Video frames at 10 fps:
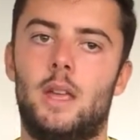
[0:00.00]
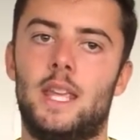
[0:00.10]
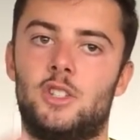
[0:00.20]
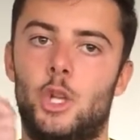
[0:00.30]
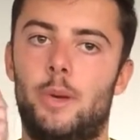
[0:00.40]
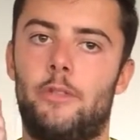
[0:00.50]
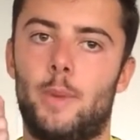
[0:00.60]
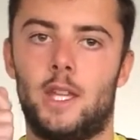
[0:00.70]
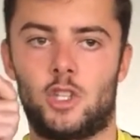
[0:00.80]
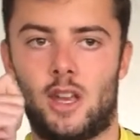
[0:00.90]
it's new
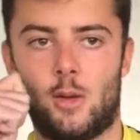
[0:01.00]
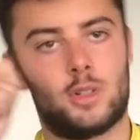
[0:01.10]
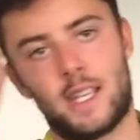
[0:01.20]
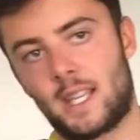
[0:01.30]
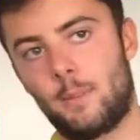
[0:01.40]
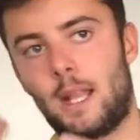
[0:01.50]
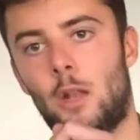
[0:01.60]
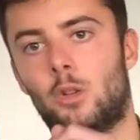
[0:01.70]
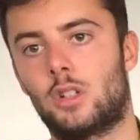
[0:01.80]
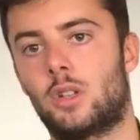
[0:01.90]
information. It will take a bit
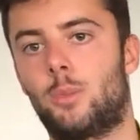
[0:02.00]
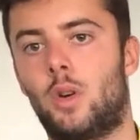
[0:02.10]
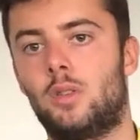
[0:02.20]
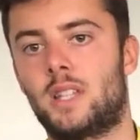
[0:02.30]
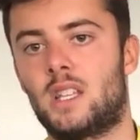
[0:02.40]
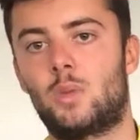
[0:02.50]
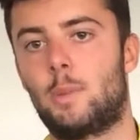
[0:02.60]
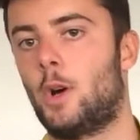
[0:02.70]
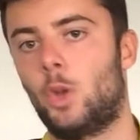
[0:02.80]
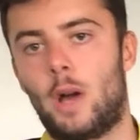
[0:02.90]
longer to process. We
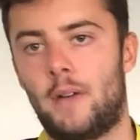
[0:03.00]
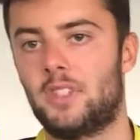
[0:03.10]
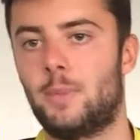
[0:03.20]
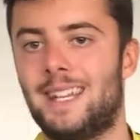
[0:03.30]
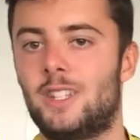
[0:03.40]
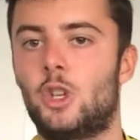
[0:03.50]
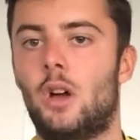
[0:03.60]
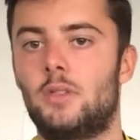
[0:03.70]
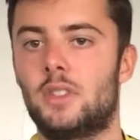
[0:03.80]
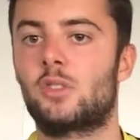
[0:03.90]
might not have as many
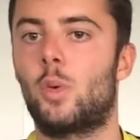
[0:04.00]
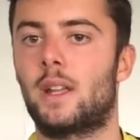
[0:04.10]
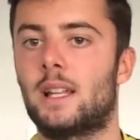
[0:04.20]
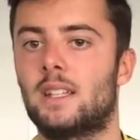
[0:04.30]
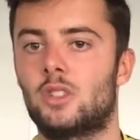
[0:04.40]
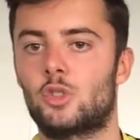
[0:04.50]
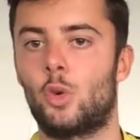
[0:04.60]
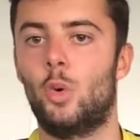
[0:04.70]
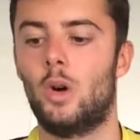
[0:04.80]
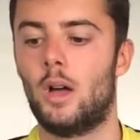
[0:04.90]
chances quickly to
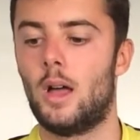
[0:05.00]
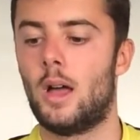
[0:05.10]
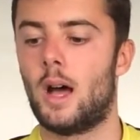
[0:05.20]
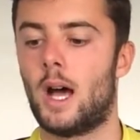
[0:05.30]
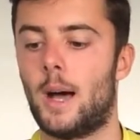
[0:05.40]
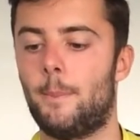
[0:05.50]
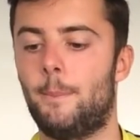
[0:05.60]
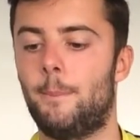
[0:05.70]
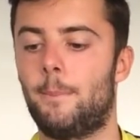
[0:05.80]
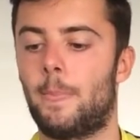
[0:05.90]
score.
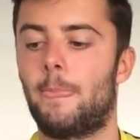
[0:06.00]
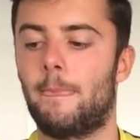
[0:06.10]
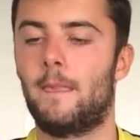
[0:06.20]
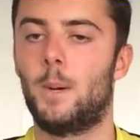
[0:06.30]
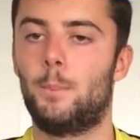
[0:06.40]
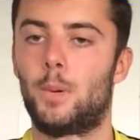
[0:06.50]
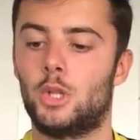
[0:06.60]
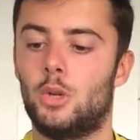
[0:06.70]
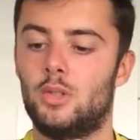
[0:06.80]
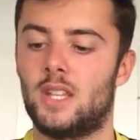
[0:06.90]

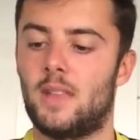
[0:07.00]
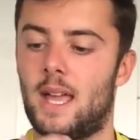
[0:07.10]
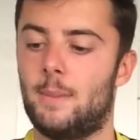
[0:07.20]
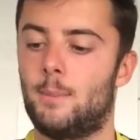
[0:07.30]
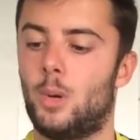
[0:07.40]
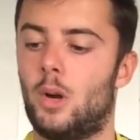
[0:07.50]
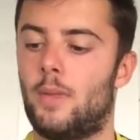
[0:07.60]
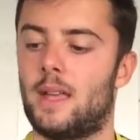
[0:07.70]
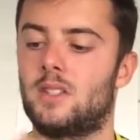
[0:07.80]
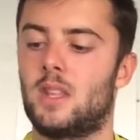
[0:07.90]
But using that input and
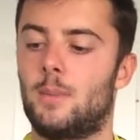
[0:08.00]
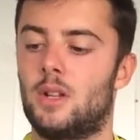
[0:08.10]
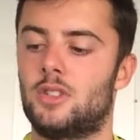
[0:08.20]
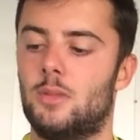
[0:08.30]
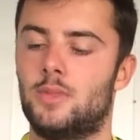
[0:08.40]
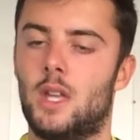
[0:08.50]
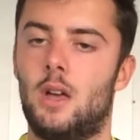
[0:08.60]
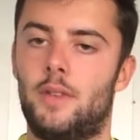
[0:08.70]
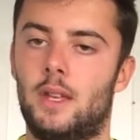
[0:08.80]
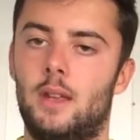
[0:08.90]
that stimulus and
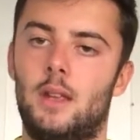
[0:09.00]
observing